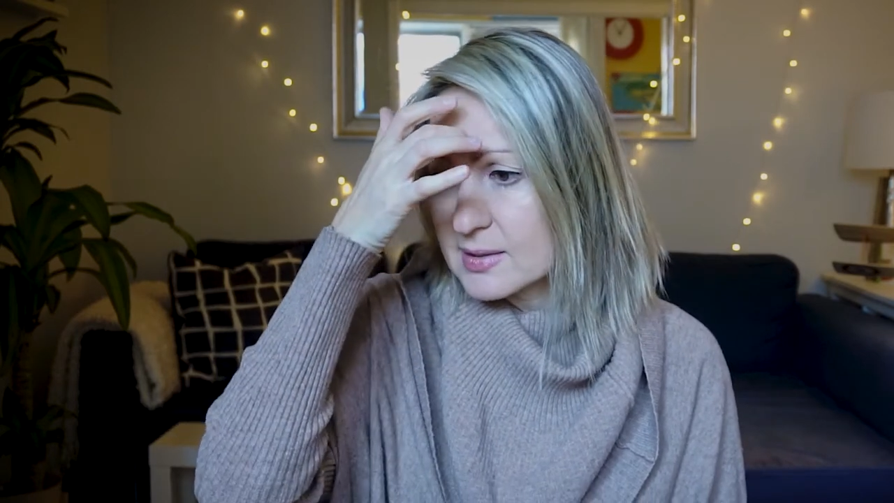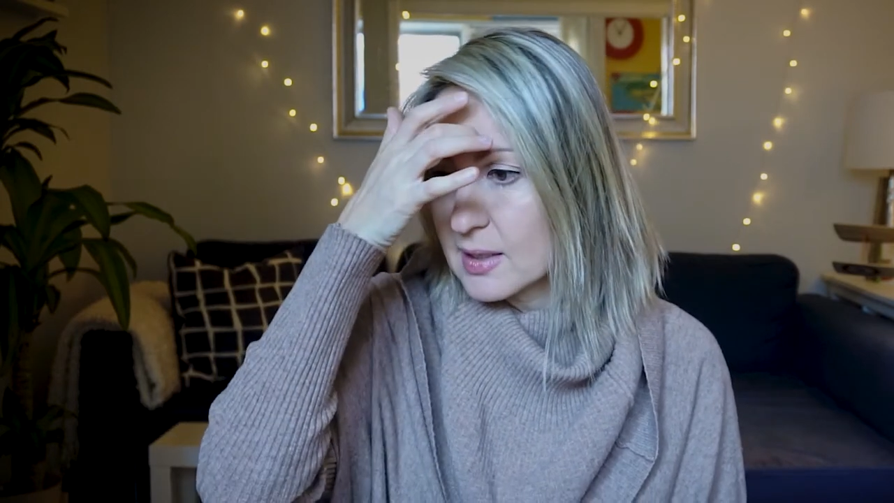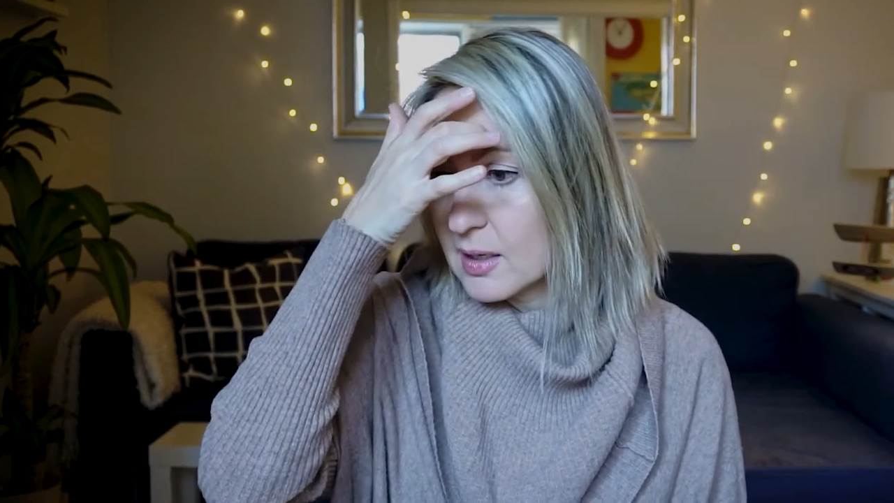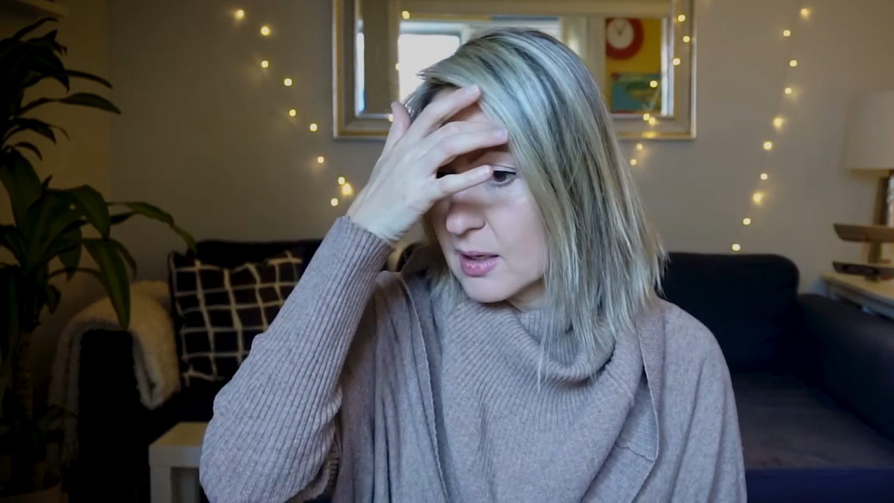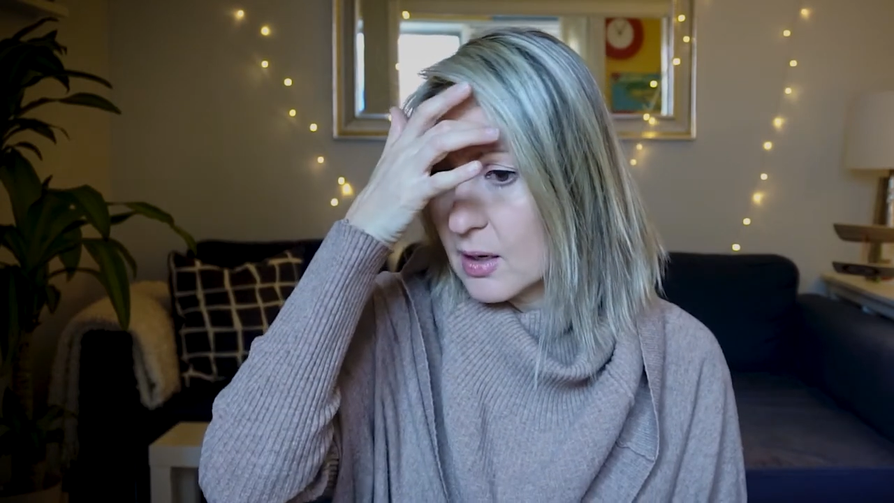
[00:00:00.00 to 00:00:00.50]

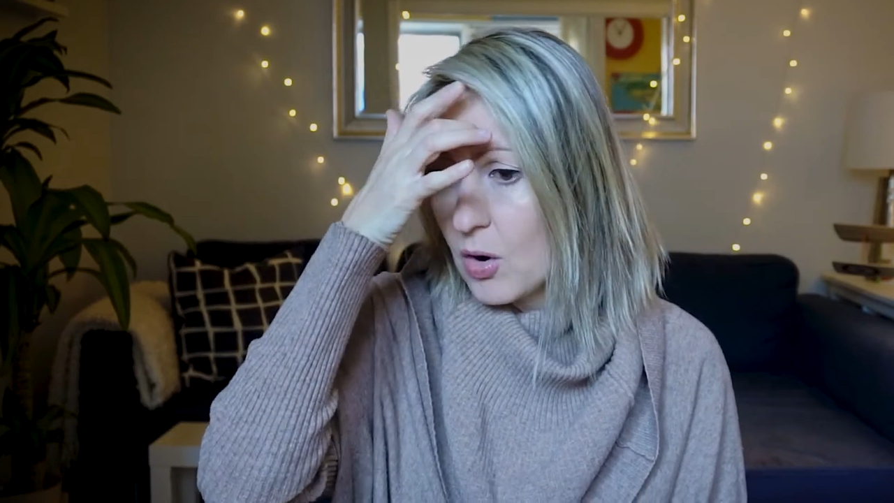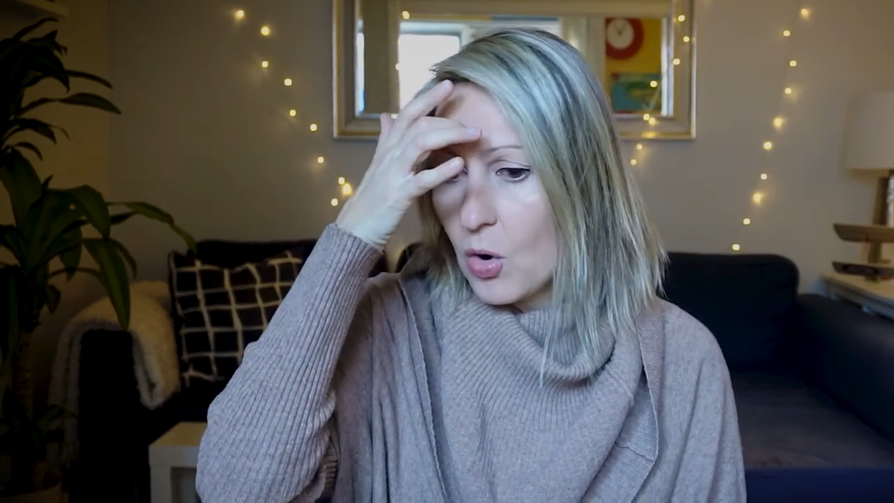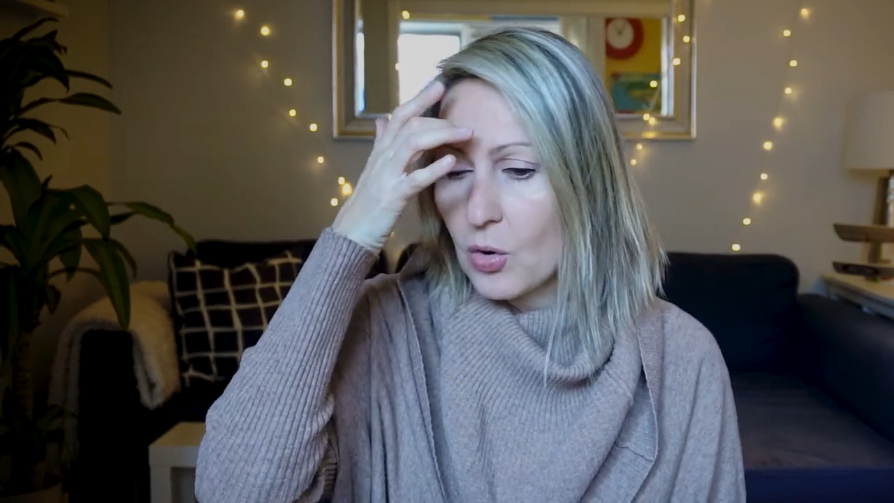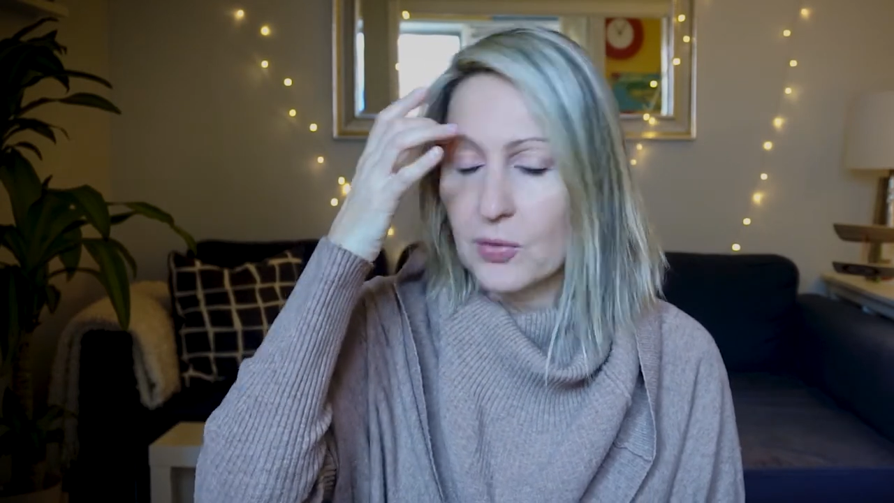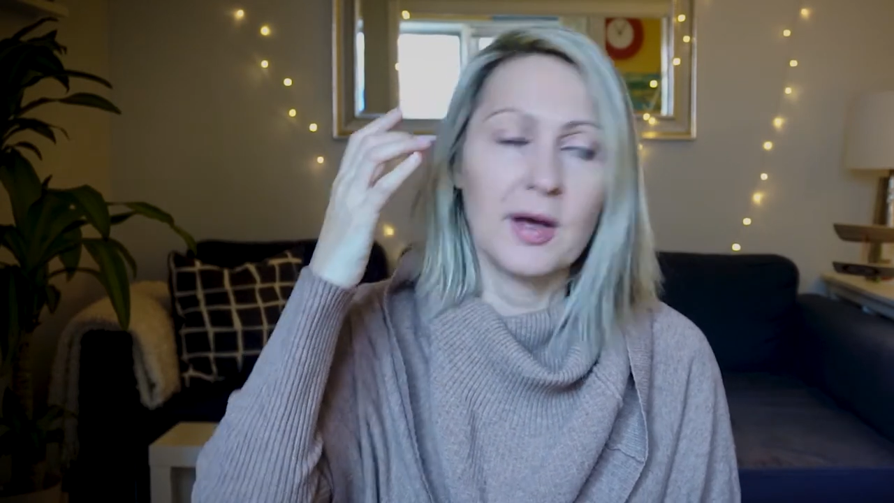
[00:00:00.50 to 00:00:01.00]

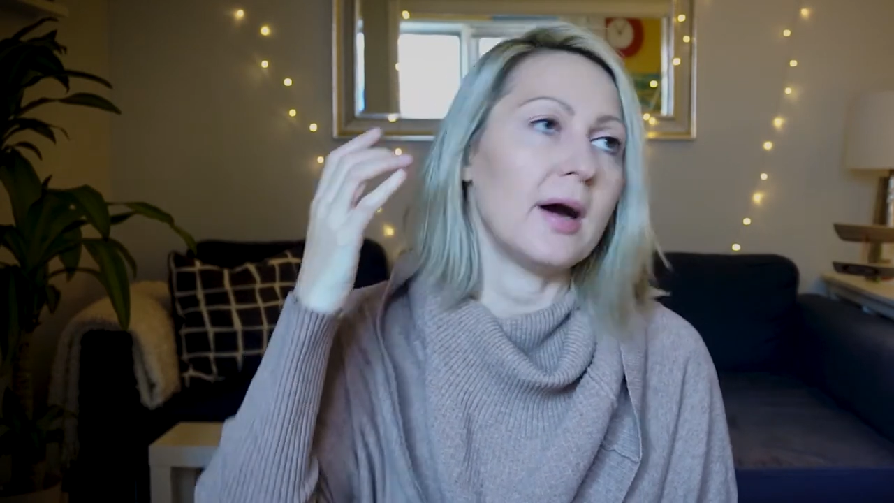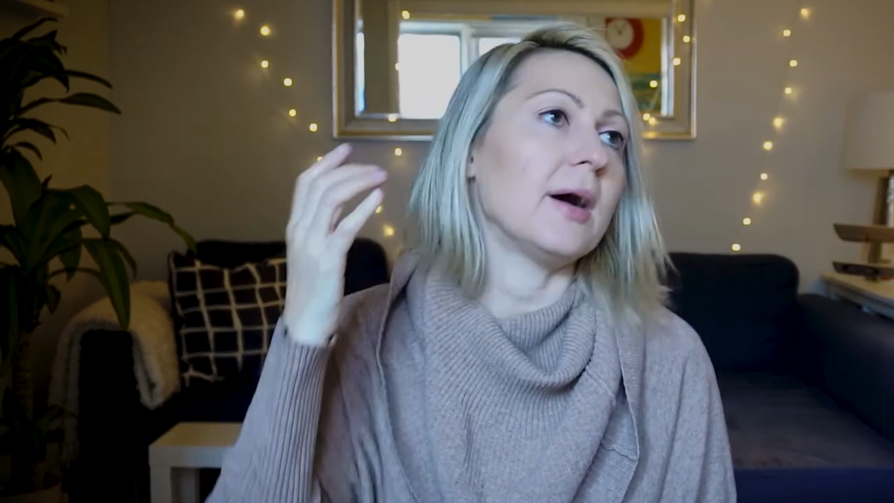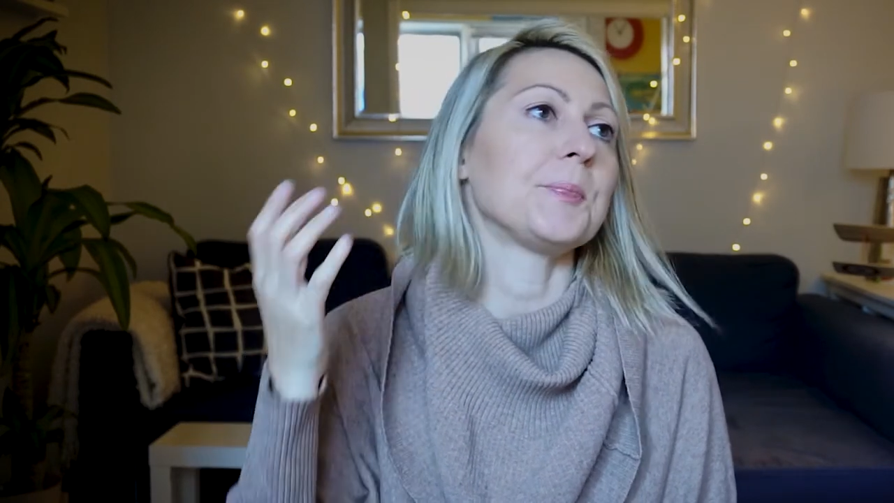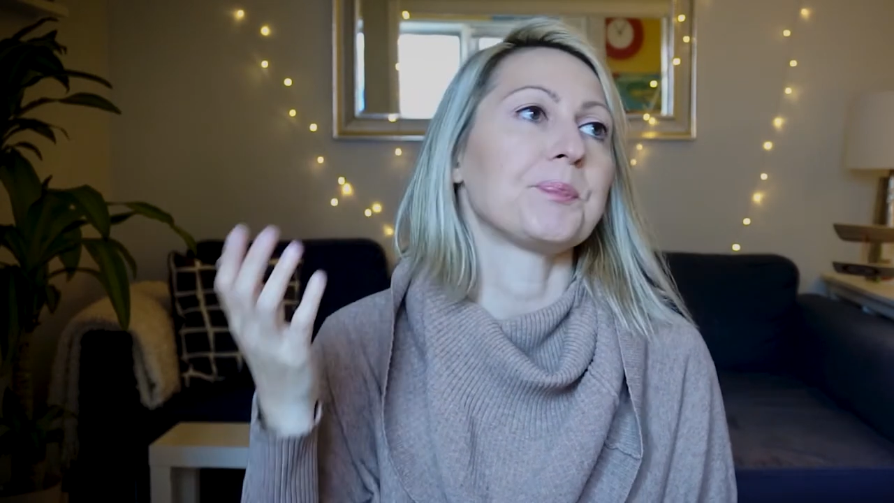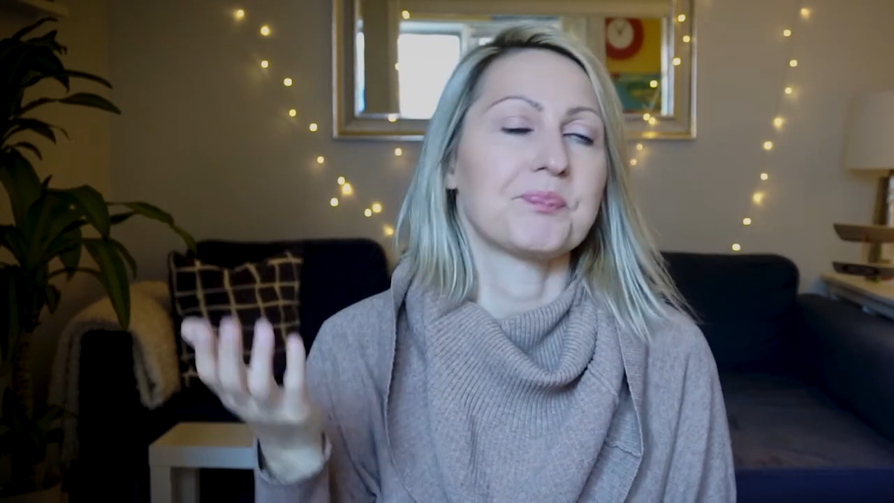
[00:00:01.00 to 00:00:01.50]

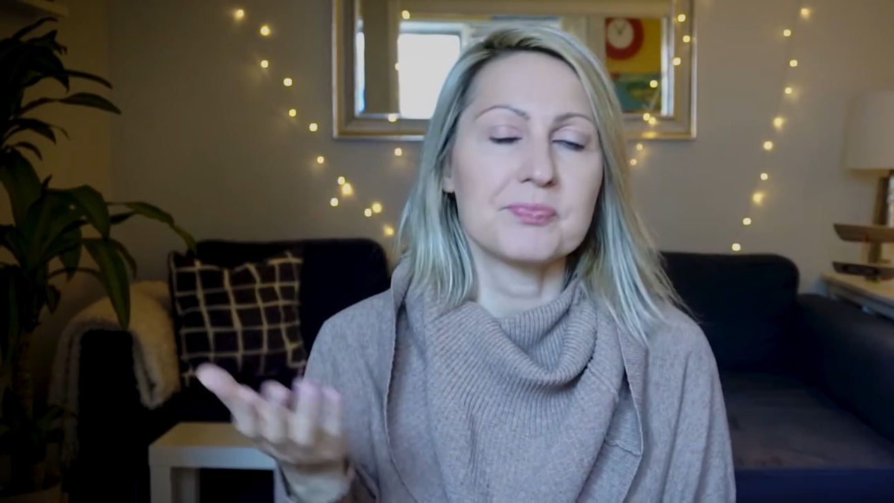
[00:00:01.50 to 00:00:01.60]
on